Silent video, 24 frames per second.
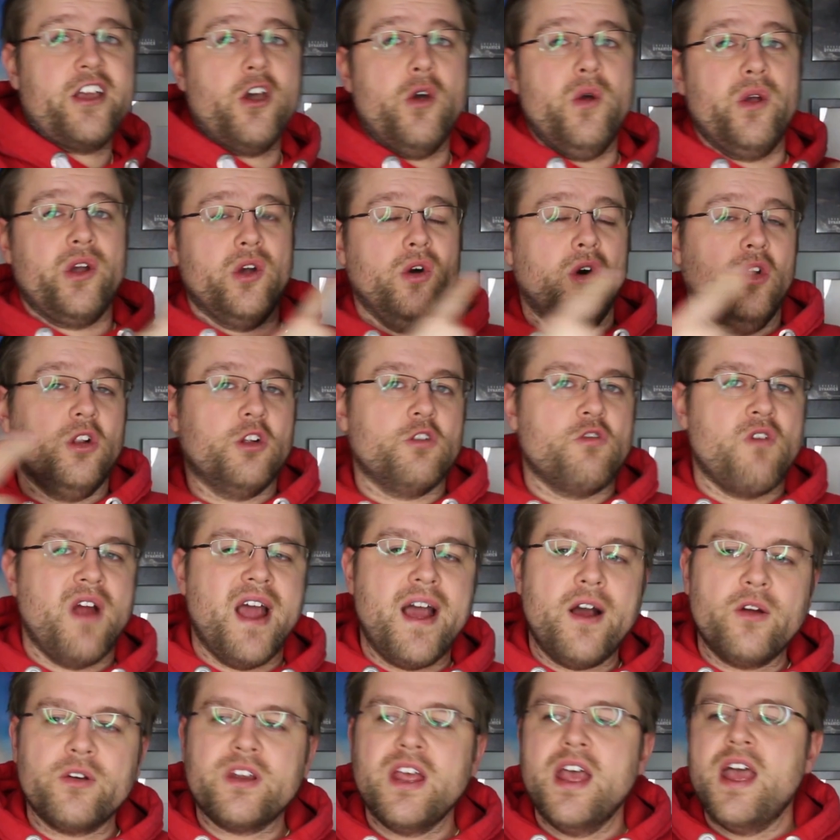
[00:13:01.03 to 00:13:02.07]
going all
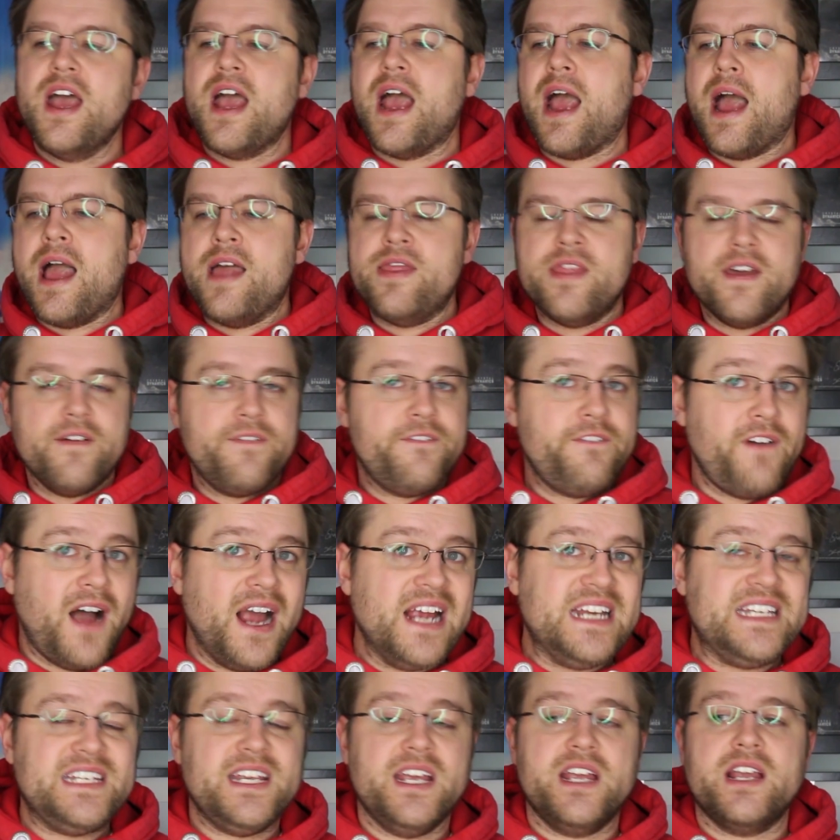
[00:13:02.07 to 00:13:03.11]
around and they're
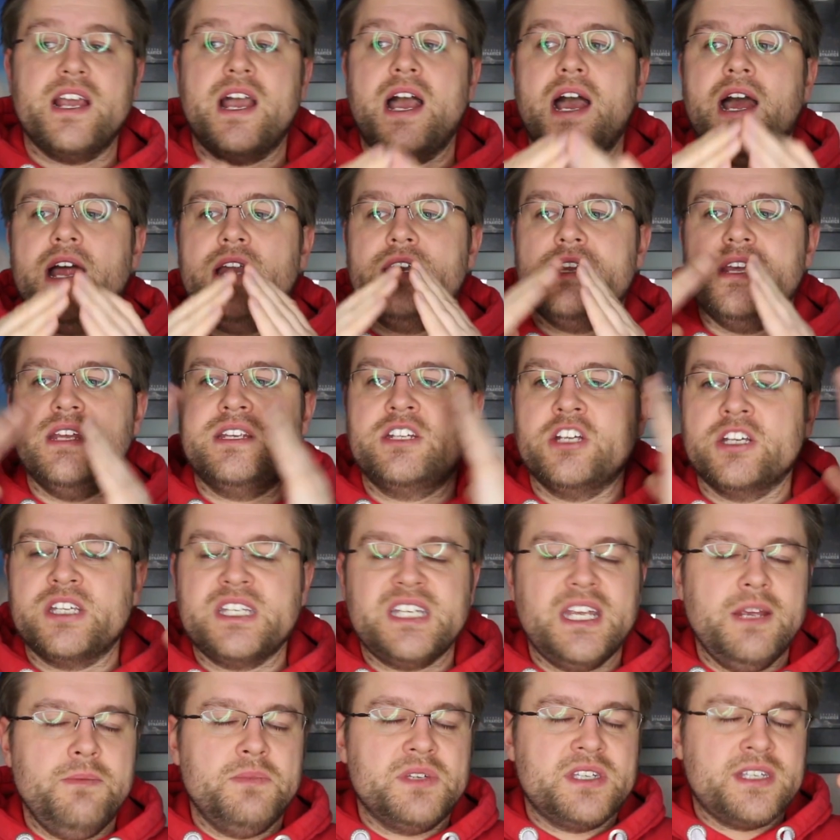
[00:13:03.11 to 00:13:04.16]
fighting, and it
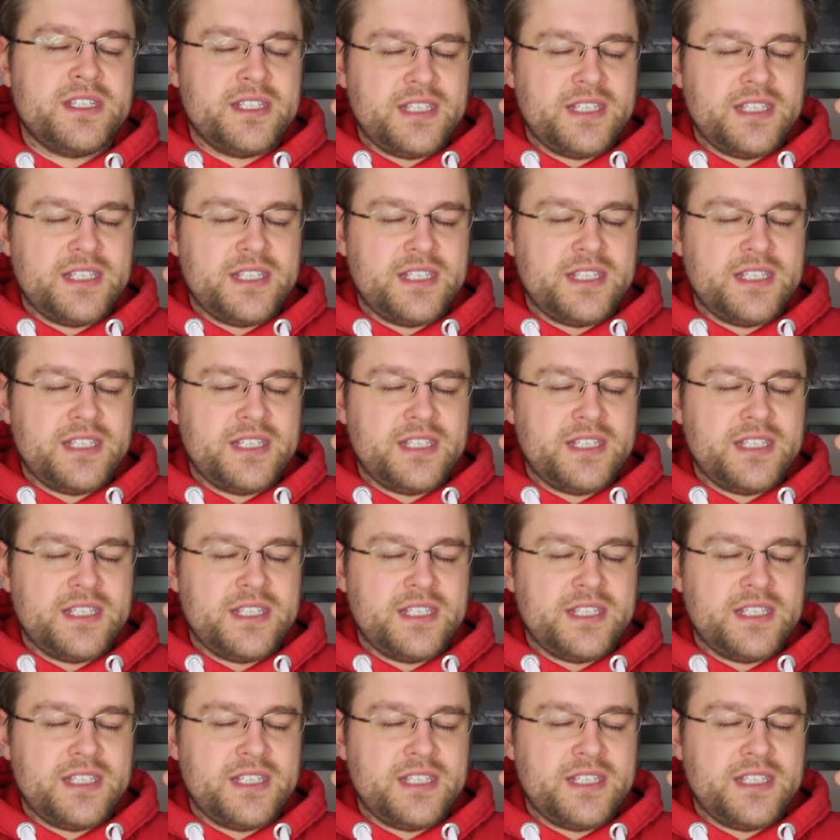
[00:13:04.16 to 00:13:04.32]
just seems